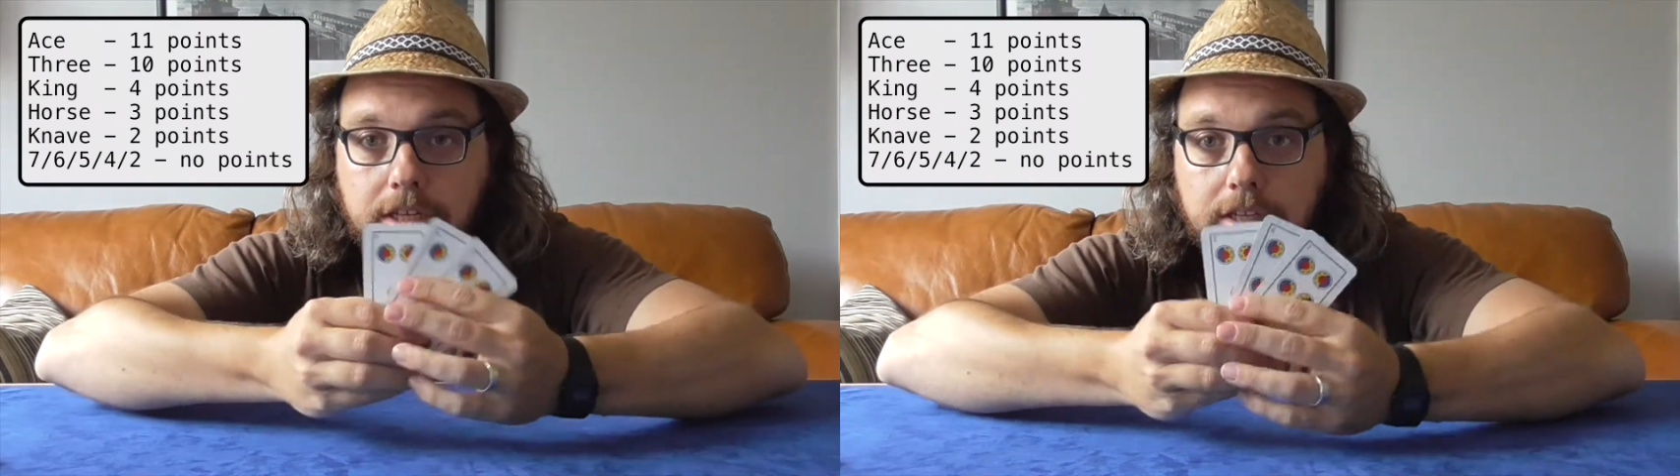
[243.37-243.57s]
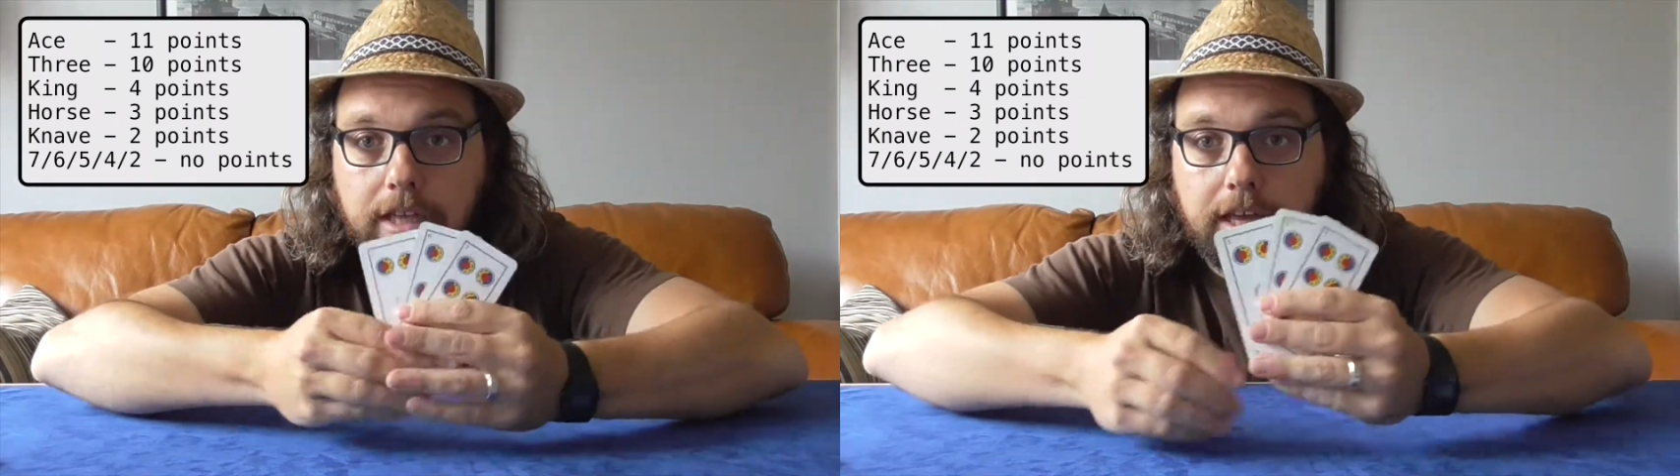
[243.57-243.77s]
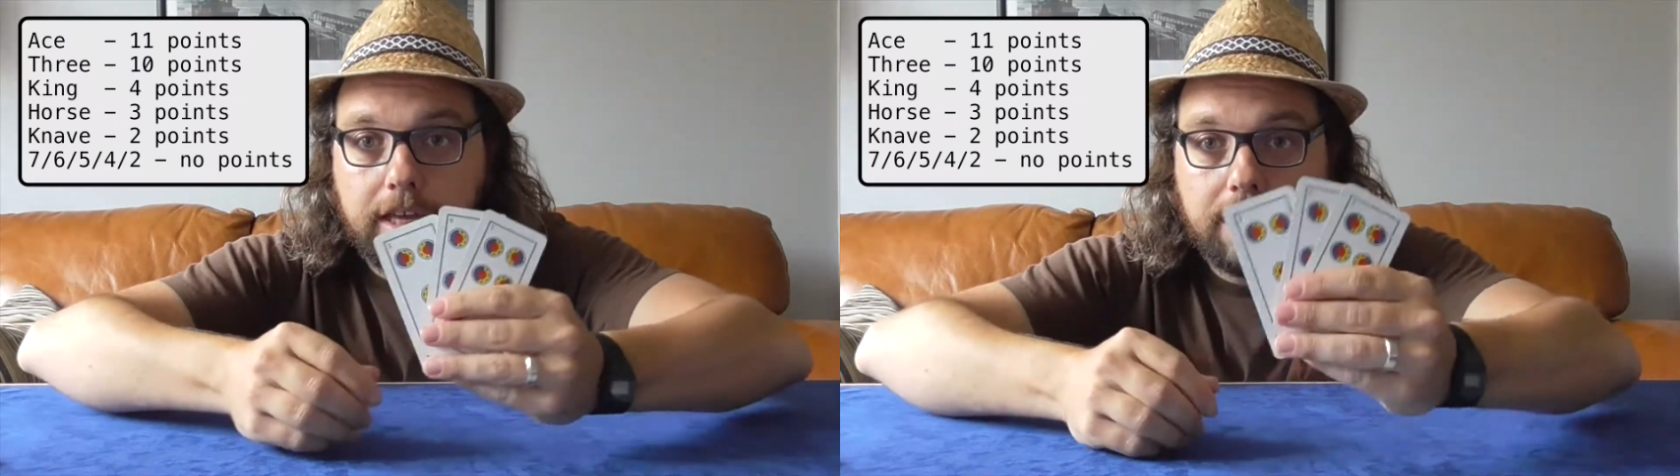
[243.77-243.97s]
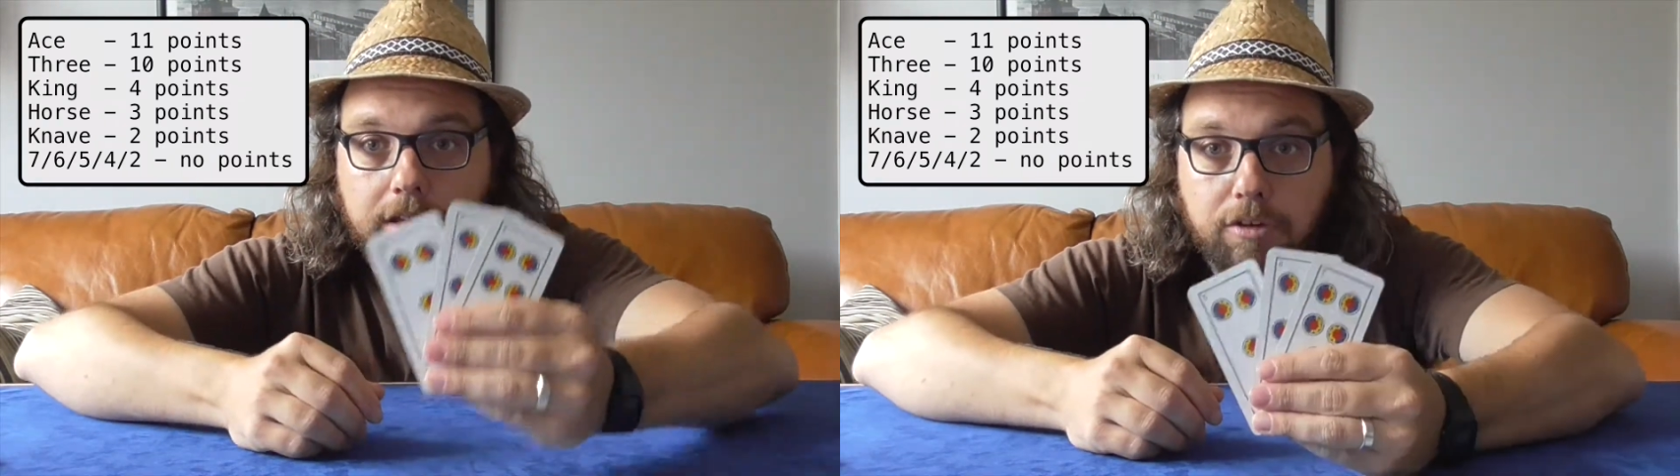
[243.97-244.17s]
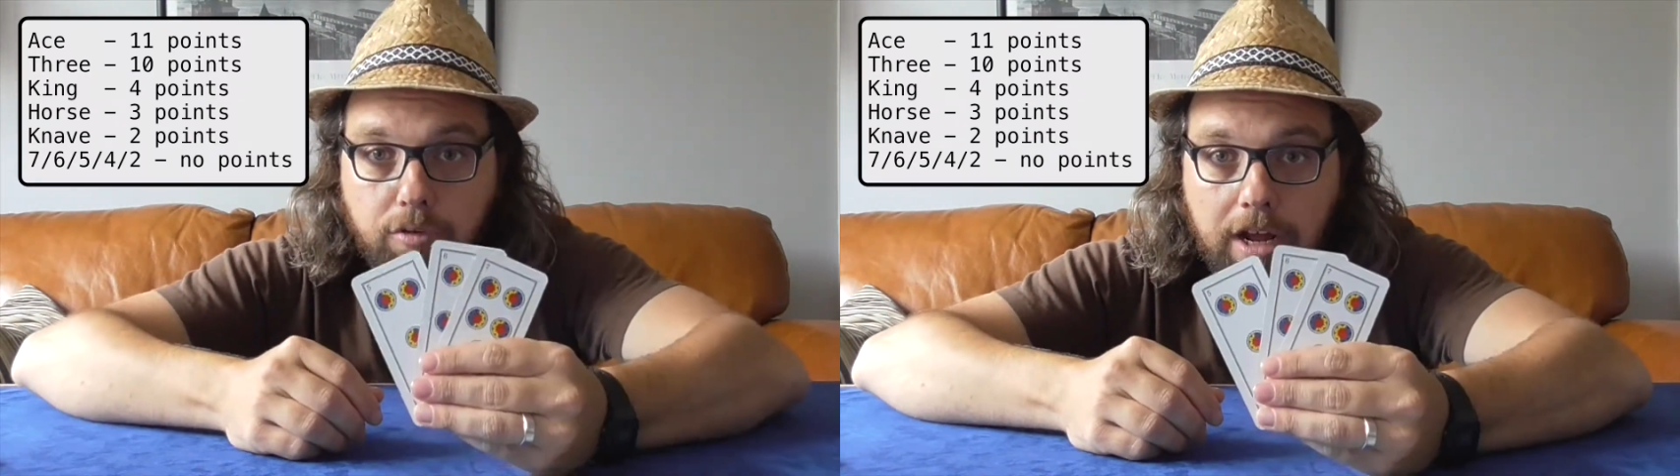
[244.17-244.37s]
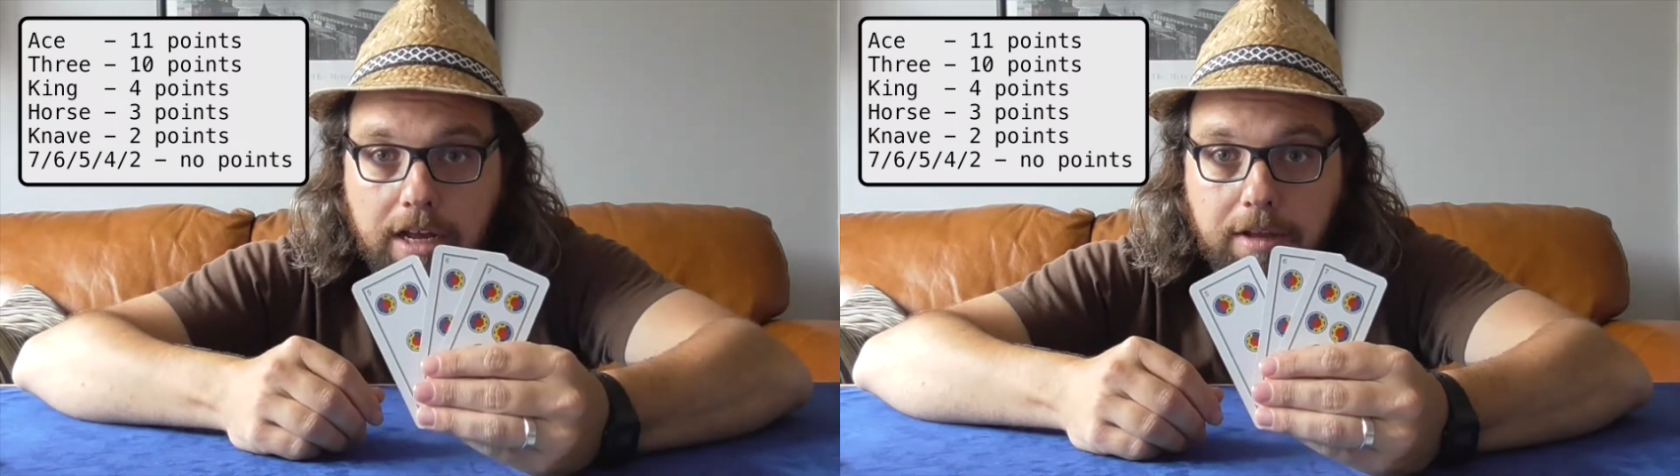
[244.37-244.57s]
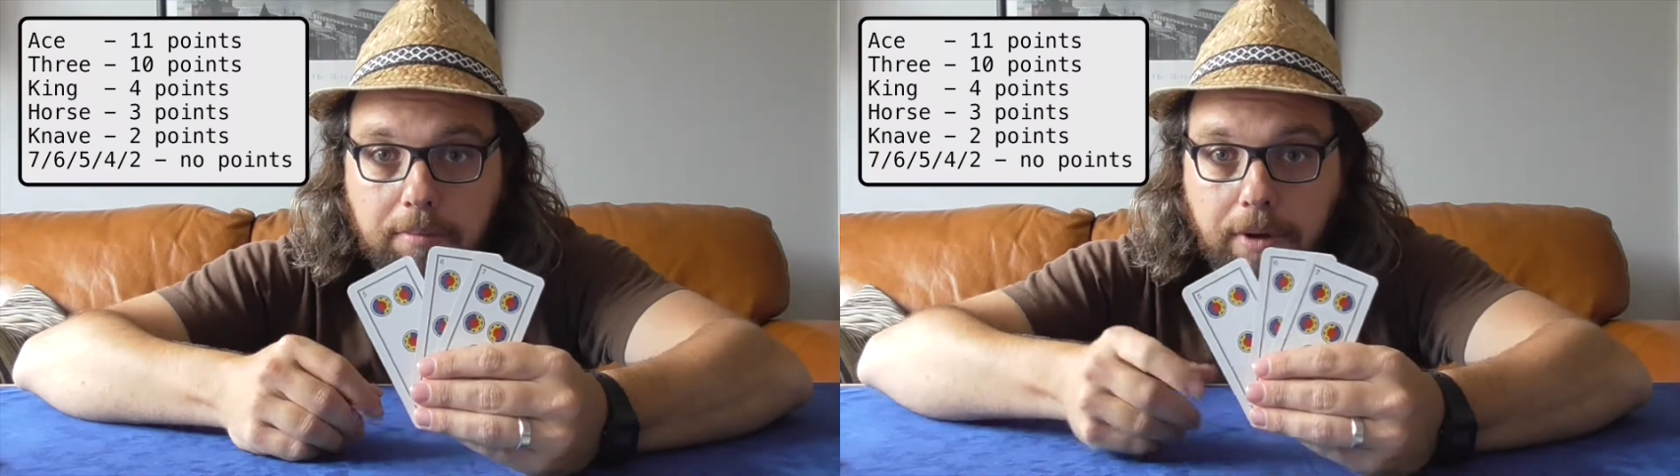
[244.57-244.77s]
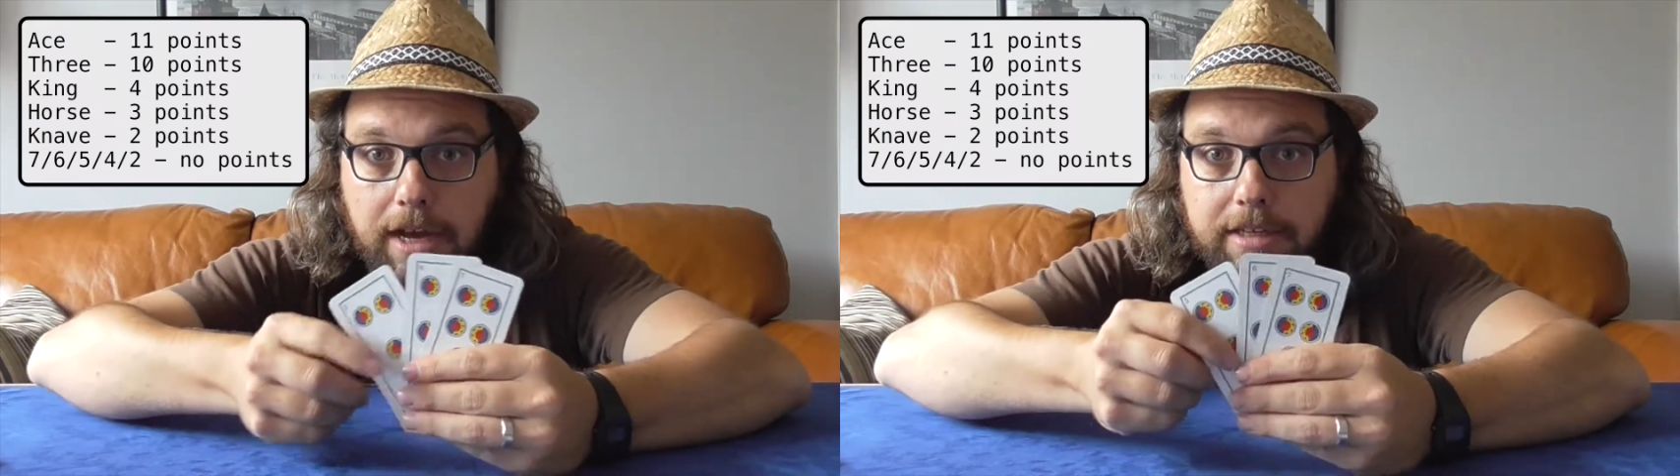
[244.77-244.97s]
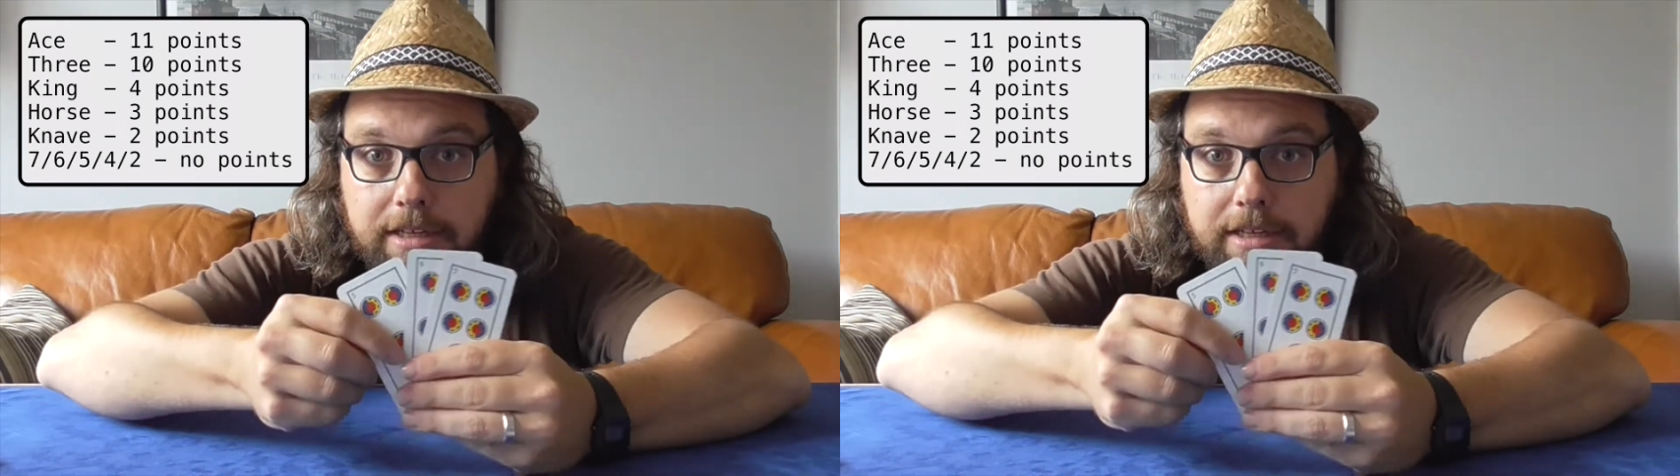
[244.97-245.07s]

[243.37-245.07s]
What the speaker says: they rank by